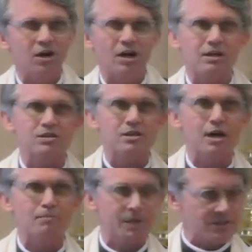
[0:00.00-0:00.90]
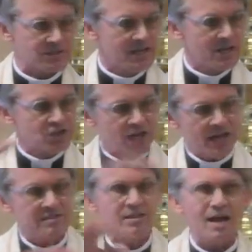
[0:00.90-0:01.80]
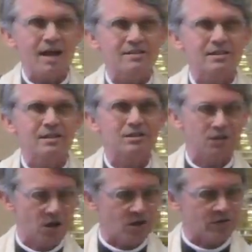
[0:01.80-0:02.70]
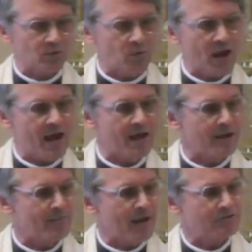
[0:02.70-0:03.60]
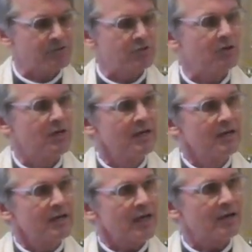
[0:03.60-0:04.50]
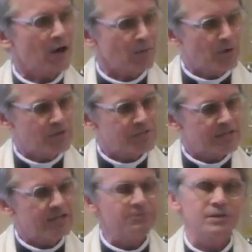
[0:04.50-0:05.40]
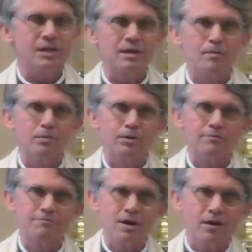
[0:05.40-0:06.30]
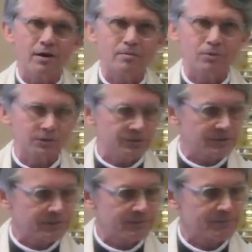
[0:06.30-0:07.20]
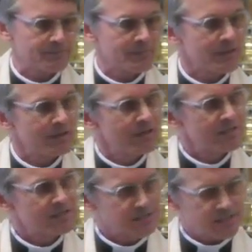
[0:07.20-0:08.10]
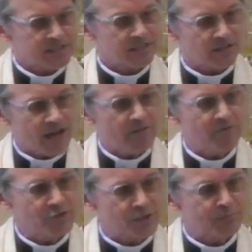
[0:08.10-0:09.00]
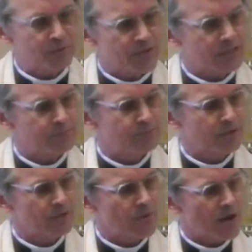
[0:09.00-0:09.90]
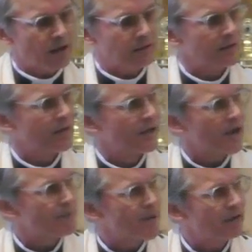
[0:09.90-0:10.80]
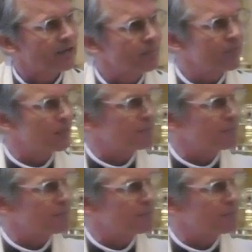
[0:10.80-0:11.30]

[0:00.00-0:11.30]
Arkansas, plus chance and accident along the way, amount to an almost infinite number of variables, statistical averages predict pretty well about how many